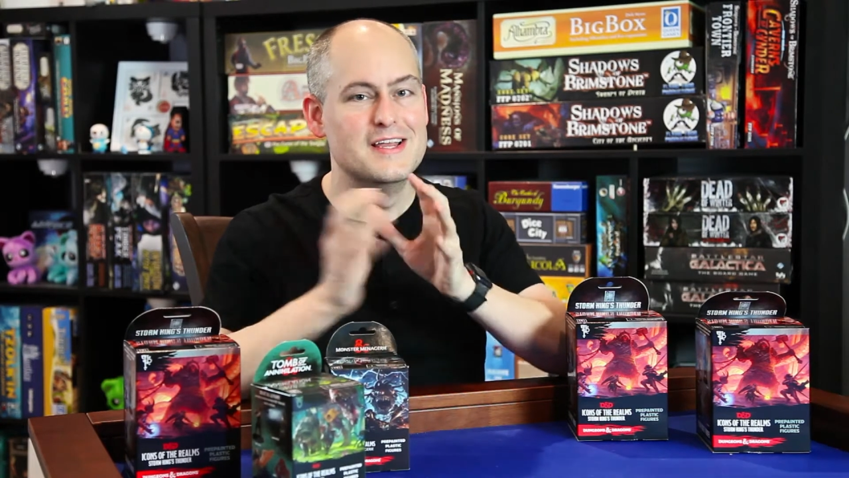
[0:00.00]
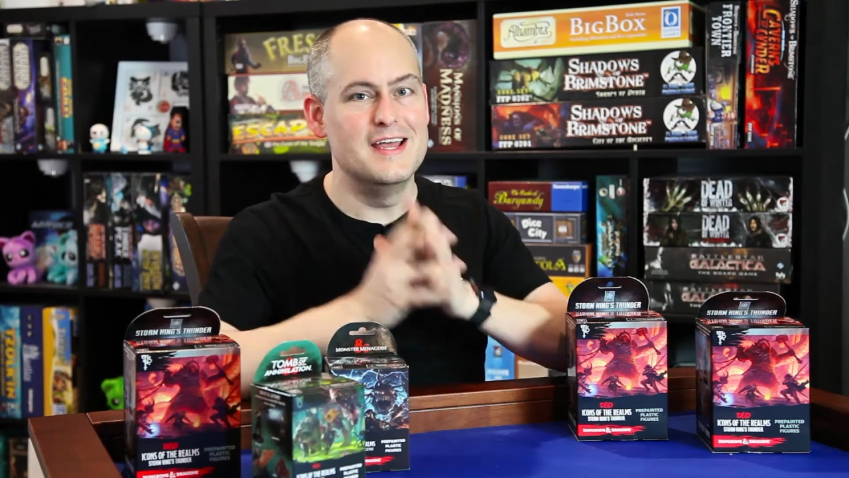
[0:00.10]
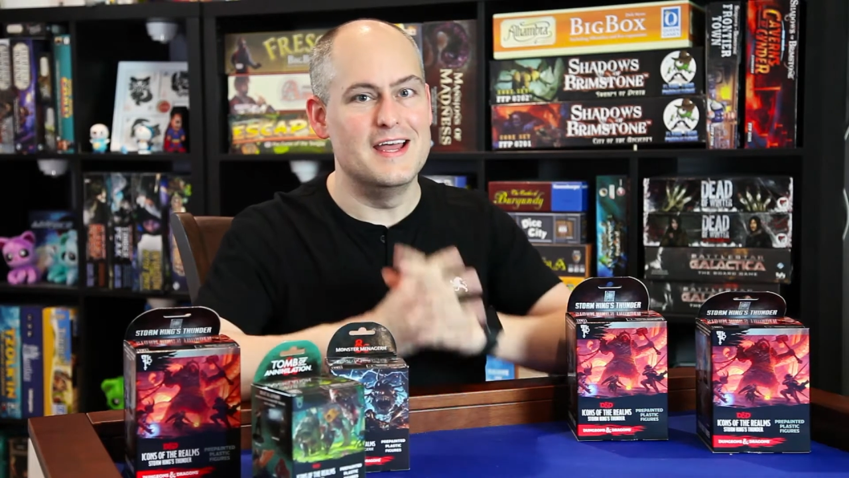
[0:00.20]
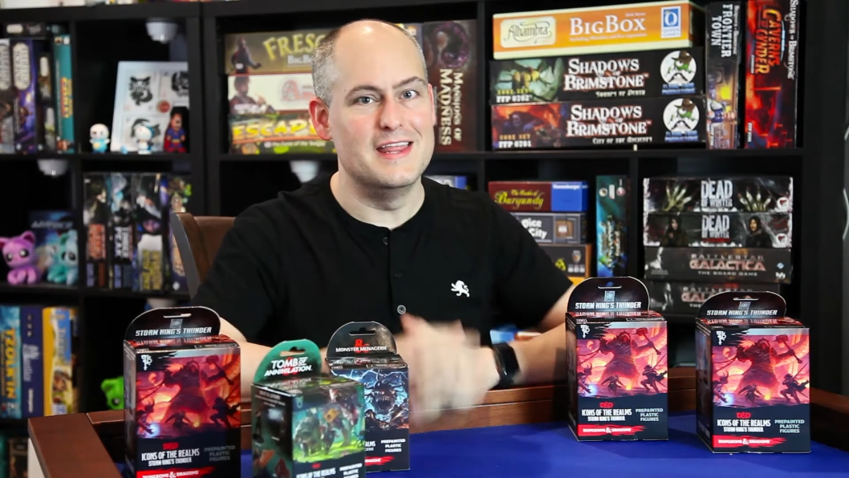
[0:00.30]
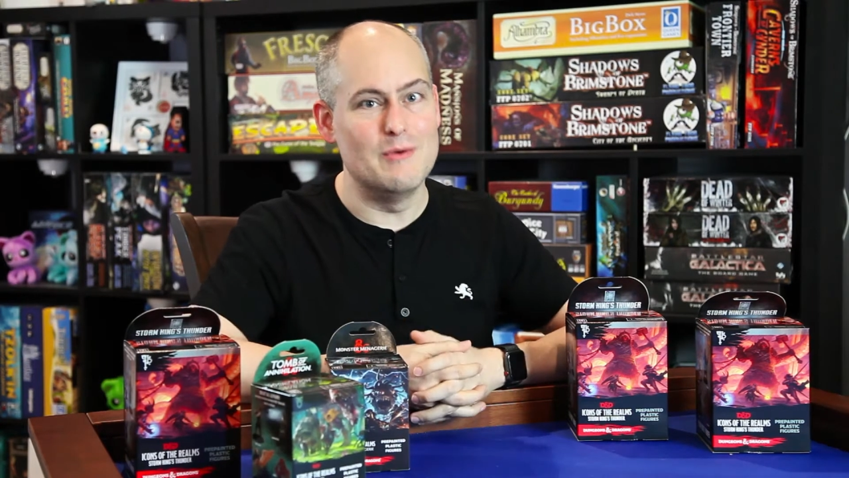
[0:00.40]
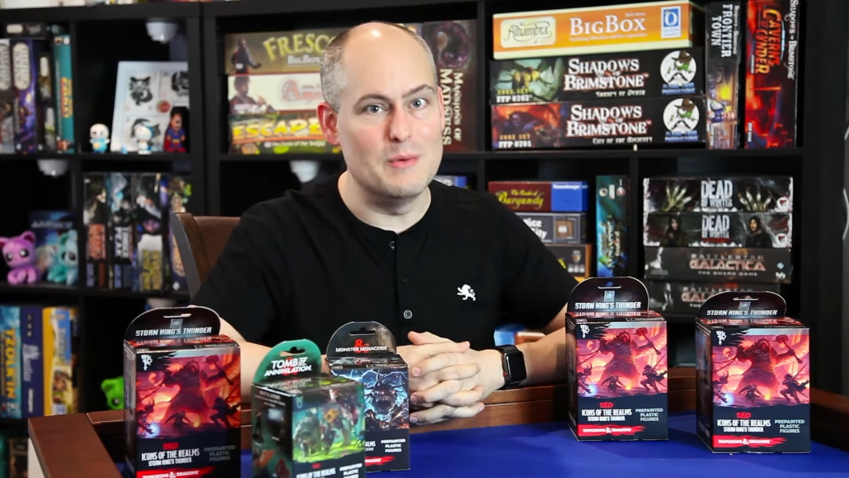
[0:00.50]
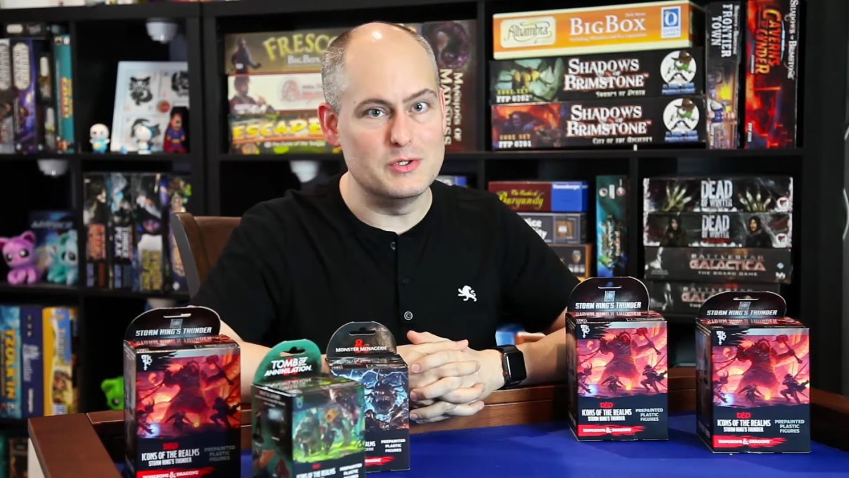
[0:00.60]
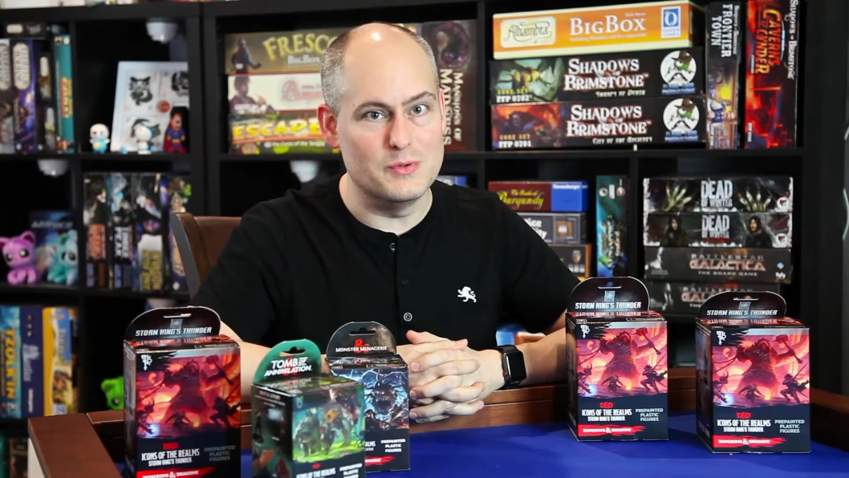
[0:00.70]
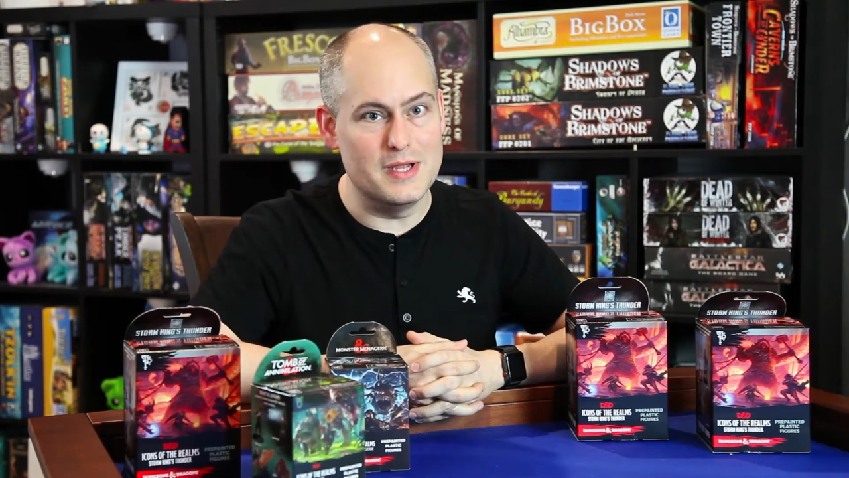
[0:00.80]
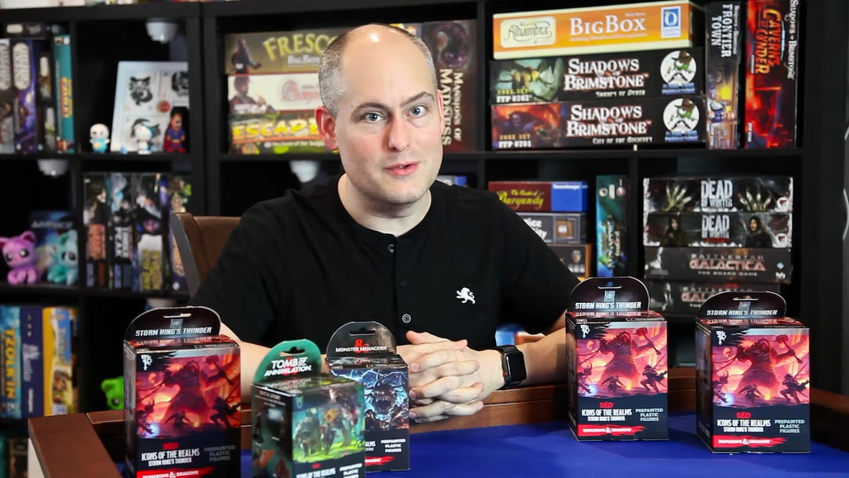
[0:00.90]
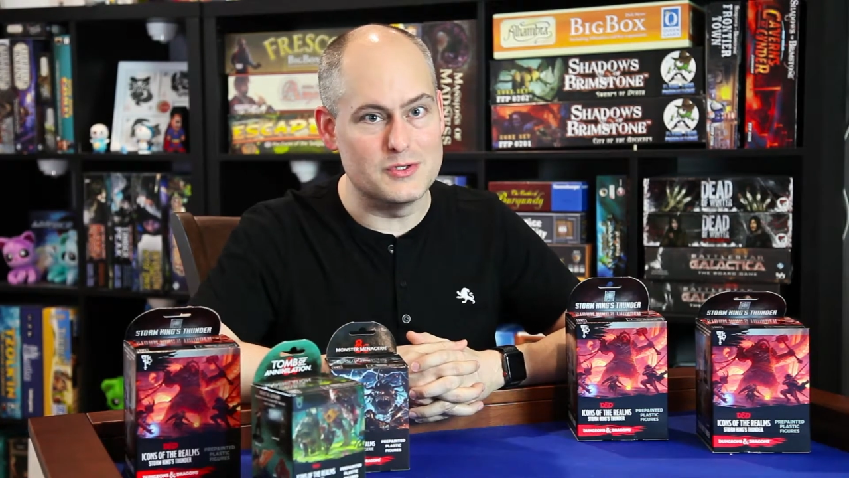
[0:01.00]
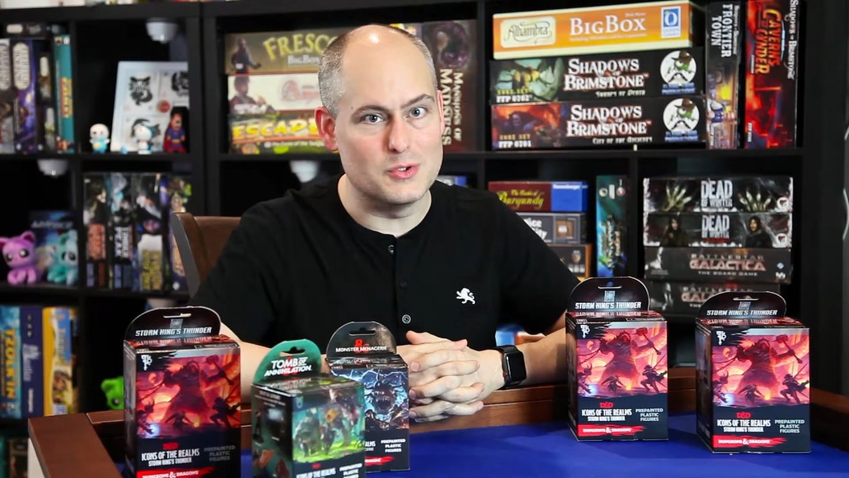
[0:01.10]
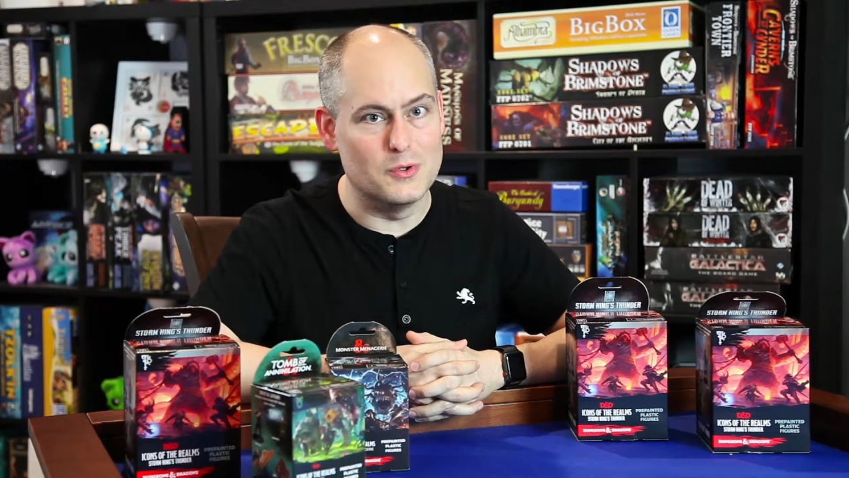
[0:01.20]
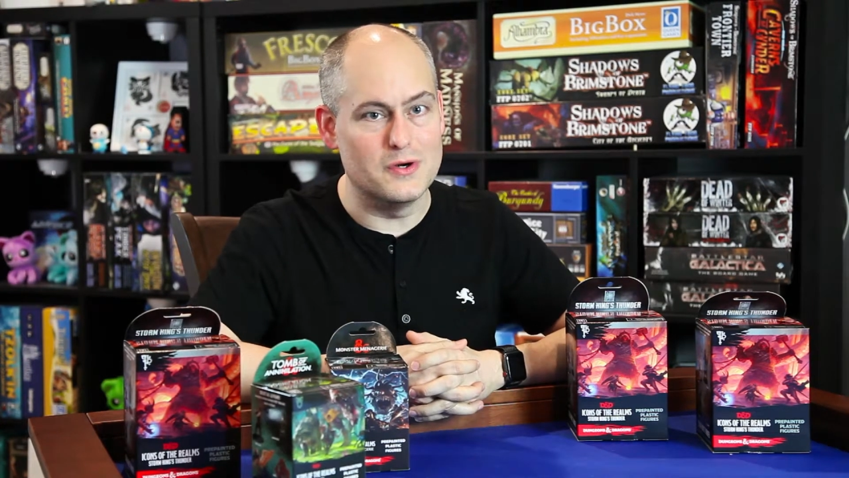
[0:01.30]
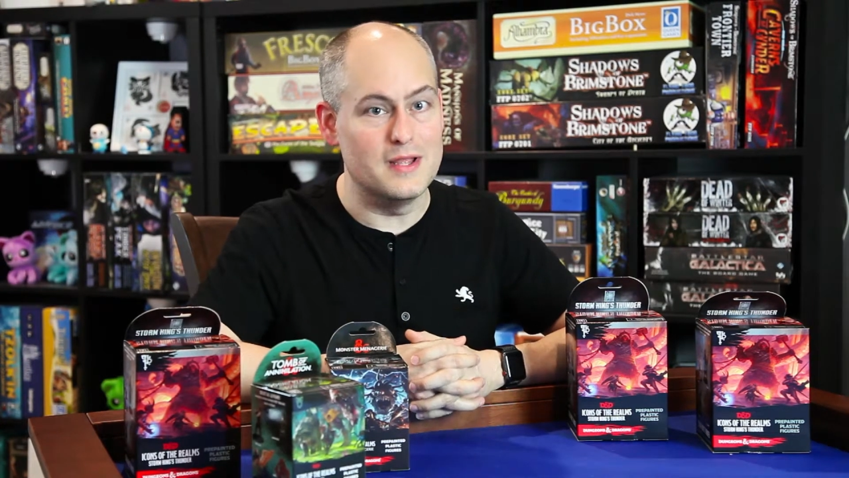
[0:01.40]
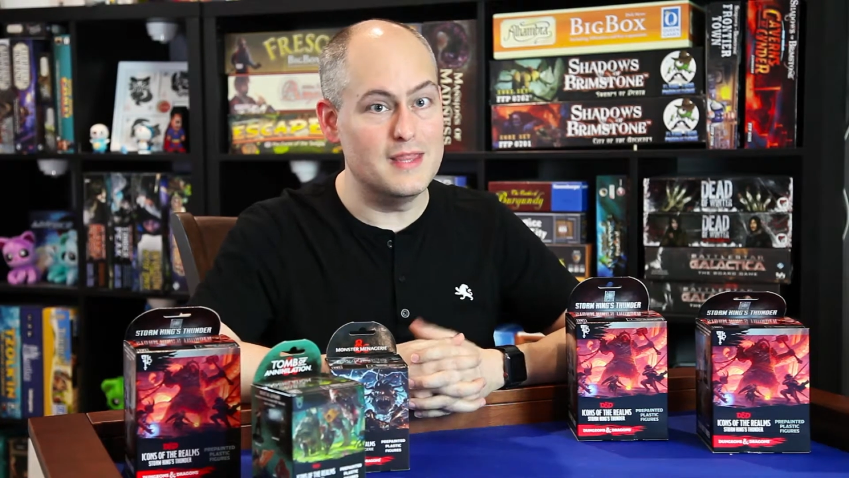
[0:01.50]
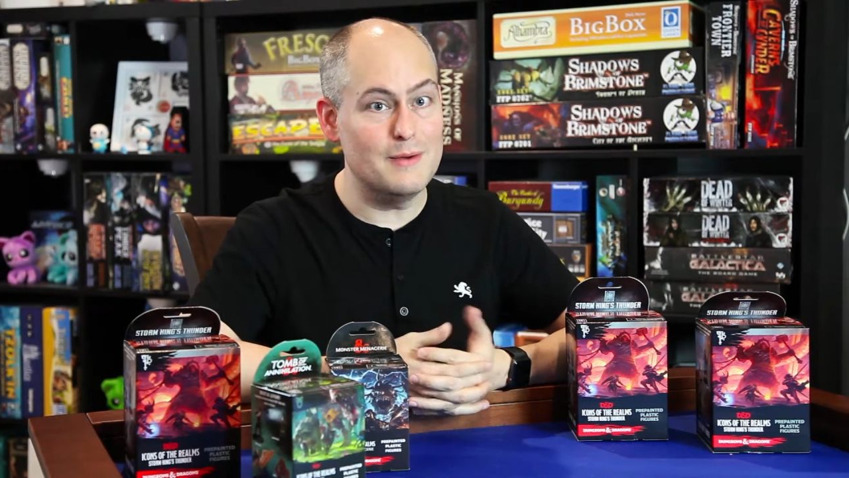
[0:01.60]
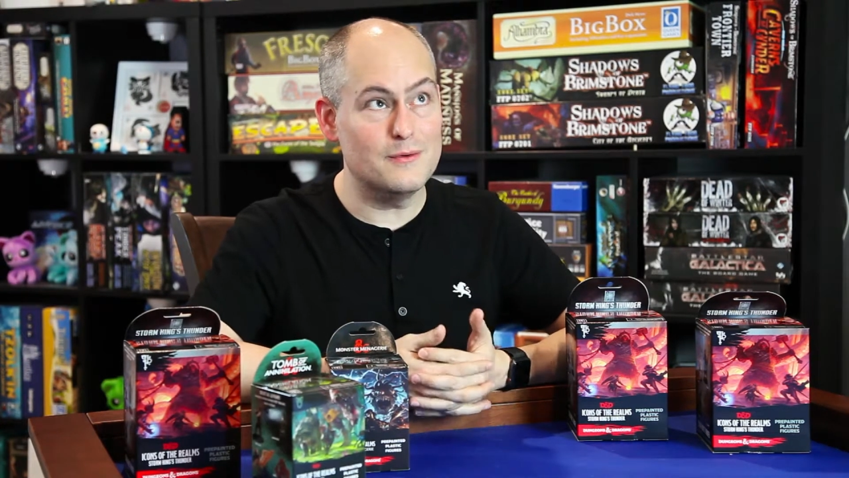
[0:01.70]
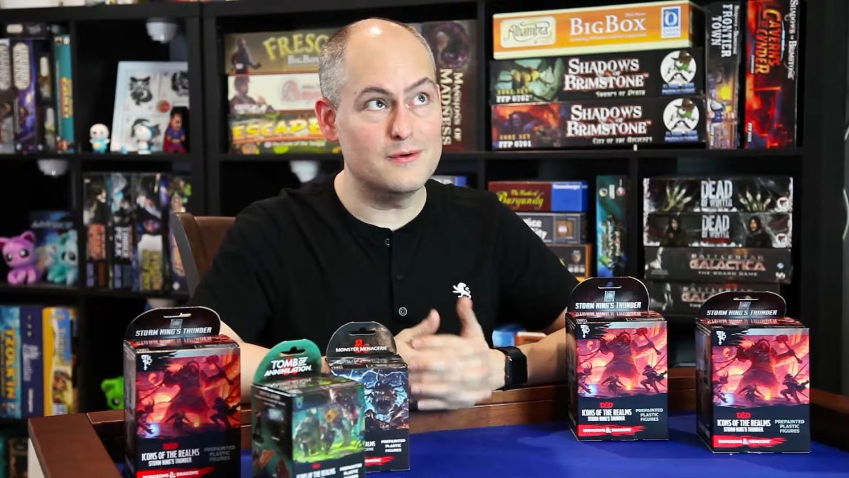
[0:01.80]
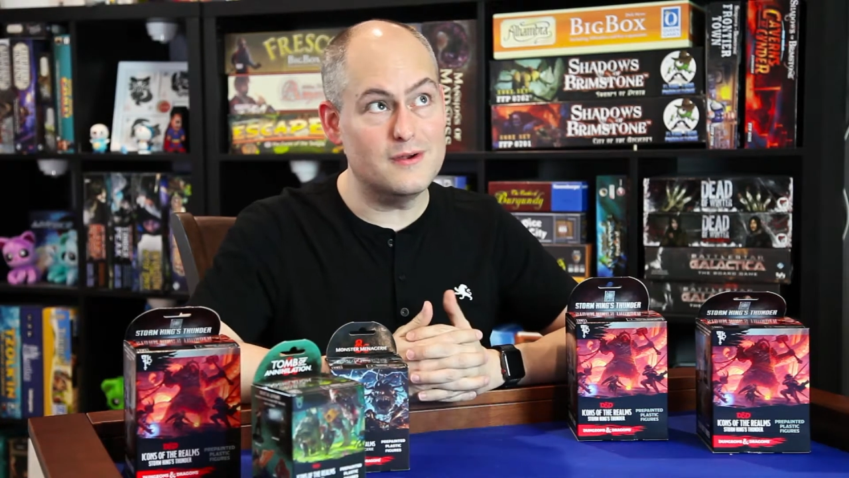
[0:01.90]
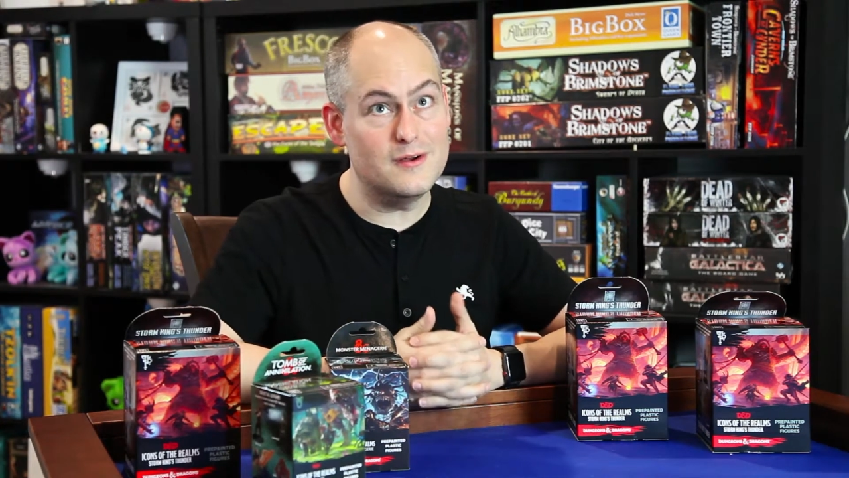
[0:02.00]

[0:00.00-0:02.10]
And then we went to another store and they were